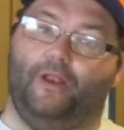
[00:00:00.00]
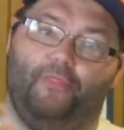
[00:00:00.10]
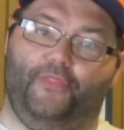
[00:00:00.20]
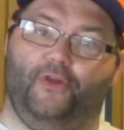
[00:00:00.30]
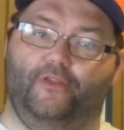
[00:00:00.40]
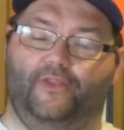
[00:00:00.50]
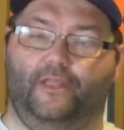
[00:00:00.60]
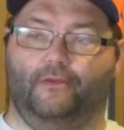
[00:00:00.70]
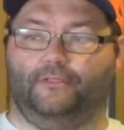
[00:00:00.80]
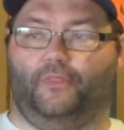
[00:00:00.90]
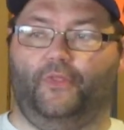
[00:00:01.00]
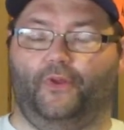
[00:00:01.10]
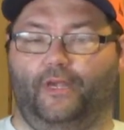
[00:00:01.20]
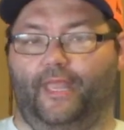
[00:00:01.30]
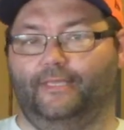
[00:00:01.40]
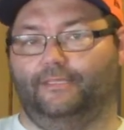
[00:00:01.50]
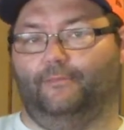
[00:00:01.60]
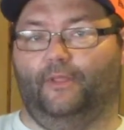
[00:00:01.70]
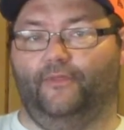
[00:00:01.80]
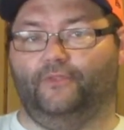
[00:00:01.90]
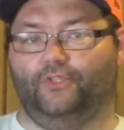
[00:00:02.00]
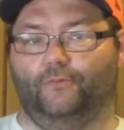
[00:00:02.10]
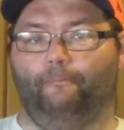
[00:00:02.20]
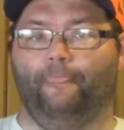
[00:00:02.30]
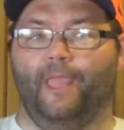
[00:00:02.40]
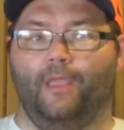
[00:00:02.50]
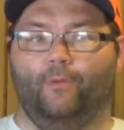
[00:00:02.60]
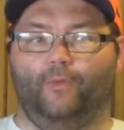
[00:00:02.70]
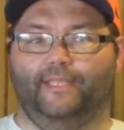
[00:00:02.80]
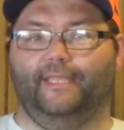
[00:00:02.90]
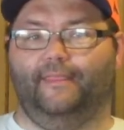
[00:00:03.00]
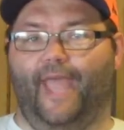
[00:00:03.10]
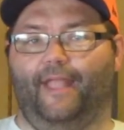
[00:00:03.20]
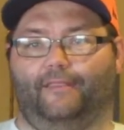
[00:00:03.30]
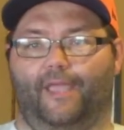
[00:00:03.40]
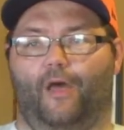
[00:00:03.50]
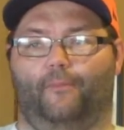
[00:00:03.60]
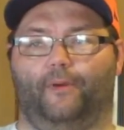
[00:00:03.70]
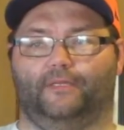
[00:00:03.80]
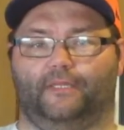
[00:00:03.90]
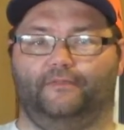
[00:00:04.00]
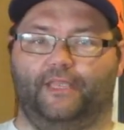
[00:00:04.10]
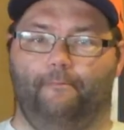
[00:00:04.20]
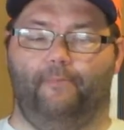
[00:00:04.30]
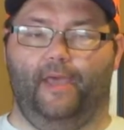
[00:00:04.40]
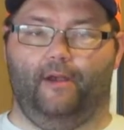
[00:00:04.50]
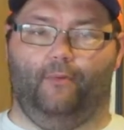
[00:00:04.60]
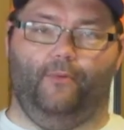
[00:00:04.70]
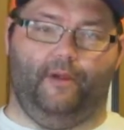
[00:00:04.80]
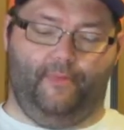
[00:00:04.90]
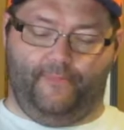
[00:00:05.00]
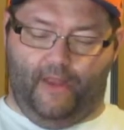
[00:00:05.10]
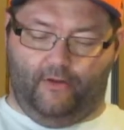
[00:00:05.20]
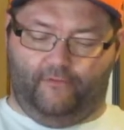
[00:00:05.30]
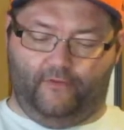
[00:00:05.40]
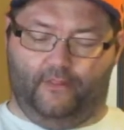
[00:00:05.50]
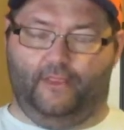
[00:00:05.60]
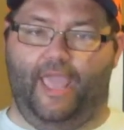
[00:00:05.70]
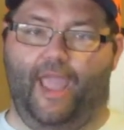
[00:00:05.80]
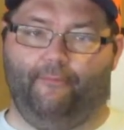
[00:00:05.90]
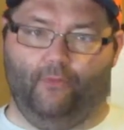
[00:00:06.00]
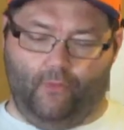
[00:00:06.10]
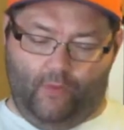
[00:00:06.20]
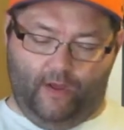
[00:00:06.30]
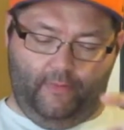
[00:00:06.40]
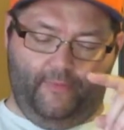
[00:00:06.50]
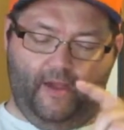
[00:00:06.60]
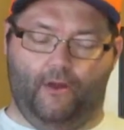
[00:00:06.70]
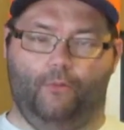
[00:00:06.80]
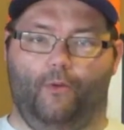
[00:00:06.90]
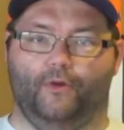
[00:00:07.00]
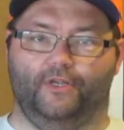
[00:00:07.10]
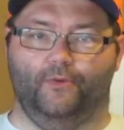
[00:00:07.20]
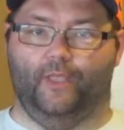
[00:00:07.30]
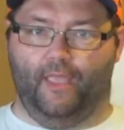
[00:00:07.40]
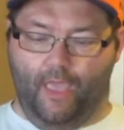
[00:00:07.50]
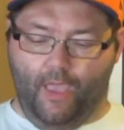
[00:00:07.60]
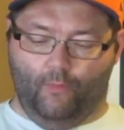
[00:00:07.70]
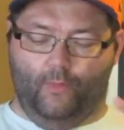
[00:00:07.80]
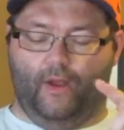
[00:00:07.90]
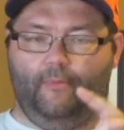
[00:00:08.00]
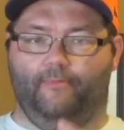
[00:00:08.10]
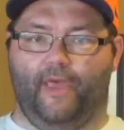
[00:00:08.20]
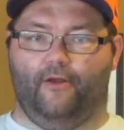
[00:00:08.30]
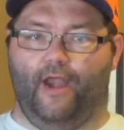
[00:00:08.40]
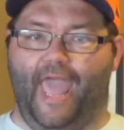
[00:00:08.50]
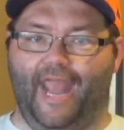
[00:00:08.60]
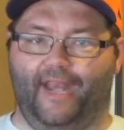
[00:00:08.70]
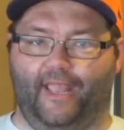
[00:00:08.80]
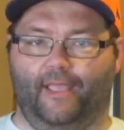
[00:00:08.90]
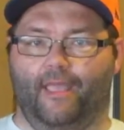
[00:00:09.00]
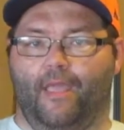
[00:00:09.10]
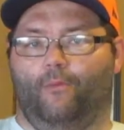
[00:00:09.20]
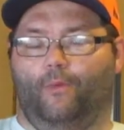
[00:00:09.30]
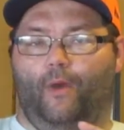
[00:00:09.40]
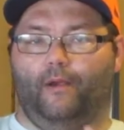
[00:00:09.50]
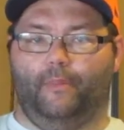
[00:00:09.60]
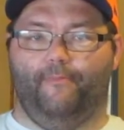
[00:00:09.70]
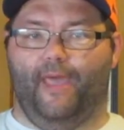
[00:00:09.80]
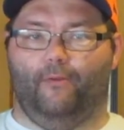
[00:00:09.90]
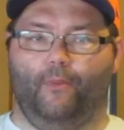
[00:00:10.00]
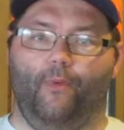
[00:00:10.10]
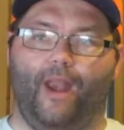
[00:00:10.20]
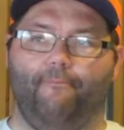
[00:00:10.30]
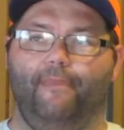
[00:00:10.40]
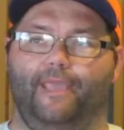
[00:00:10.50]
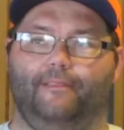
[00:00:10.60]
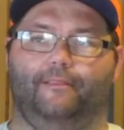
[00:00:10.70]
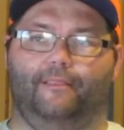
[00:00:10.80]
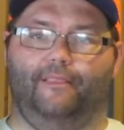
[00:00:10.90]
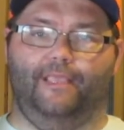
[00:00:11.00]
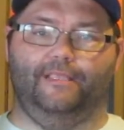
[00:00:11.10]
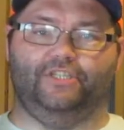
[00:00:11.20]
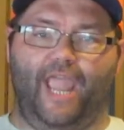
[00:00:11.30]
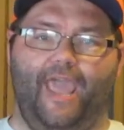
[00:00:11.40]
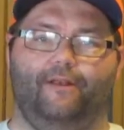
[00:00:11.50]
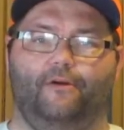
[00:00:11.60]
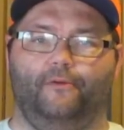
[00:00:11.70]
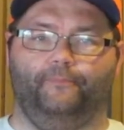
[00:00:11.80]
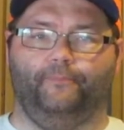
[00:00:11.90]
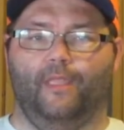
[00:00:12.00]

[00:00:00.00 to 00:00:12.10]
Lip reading: put out 30 videos in 30 days in the month of June. We did that to help ourselves get better. We want to be better in front of the camera. We want to be better at what we're doing. We want to be better at editing. We want to be better. We want to make the channel